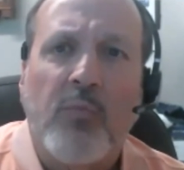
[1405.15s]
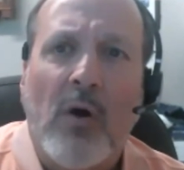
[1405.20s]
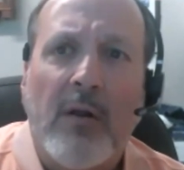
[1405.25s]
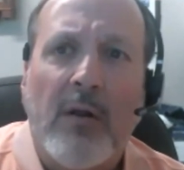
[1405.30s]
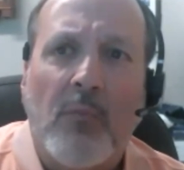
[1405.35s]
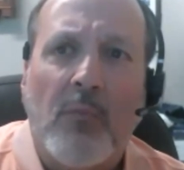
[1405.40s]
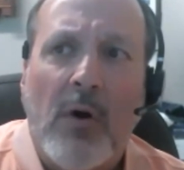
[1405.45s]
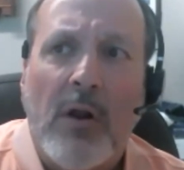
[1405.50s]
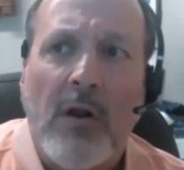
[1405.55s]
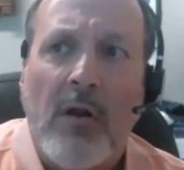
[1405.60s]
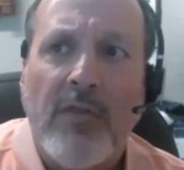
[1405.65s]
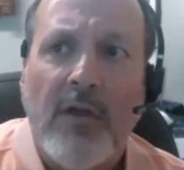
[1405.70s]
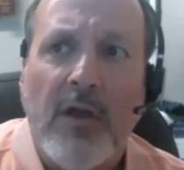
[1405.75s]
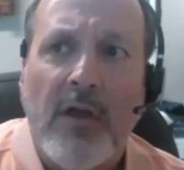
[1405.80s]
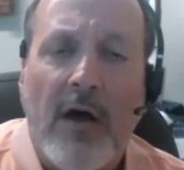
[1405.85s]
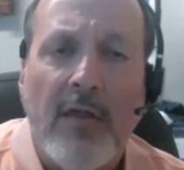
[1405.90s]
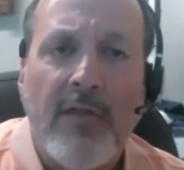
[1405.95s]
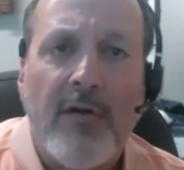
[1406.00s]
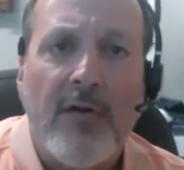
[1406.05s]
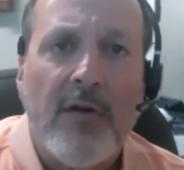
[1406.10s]
What are
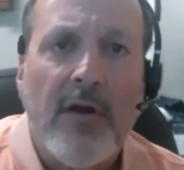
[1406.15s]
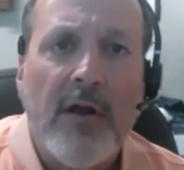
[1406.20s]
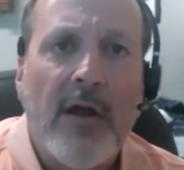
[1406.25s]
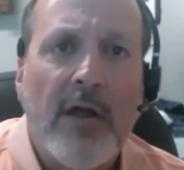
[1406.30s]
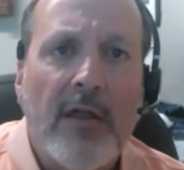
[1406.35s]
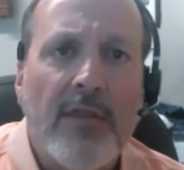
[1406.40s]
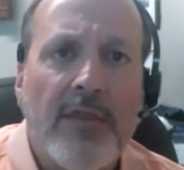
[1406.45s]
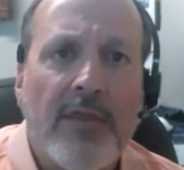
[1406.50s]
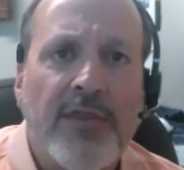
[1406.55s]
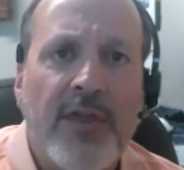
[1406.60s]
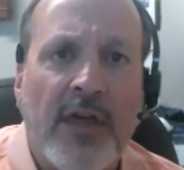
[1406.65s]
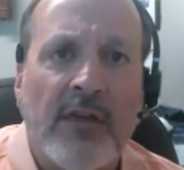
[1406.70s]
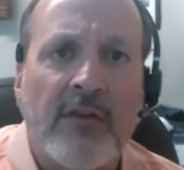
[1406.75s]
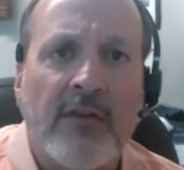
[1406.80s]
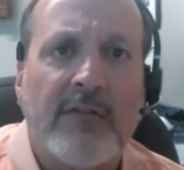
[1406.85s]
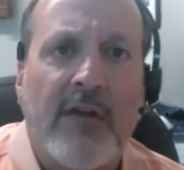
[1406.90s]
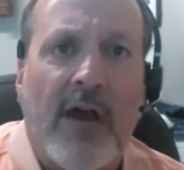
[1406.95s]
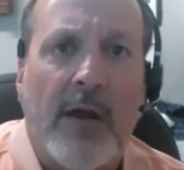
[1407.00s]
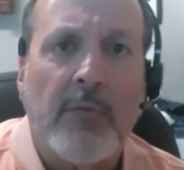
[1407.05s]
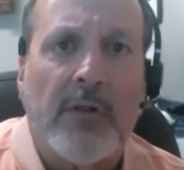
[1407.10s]
the other
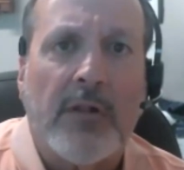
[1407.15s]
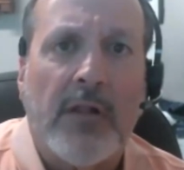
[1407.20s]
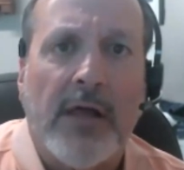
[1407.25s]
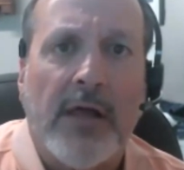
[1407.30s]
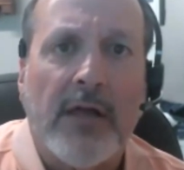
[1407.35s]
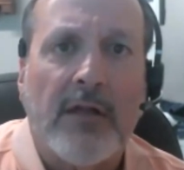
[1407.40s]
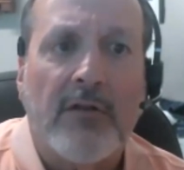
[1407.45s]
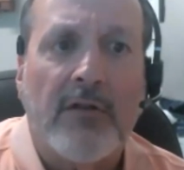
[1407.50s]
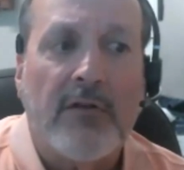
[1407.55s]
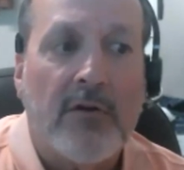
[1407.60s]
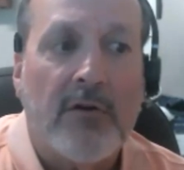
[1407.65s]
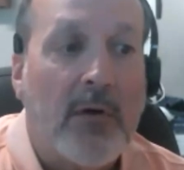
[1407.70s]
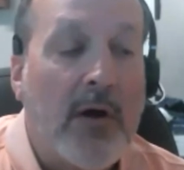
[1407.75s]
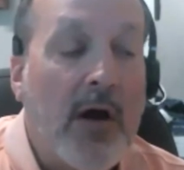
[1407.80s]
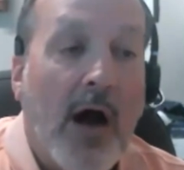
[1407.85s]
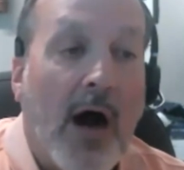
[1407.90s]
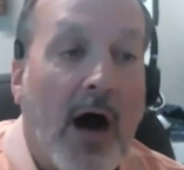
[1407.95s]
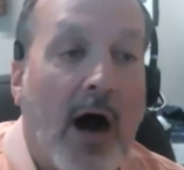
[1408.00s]
things I would like to do?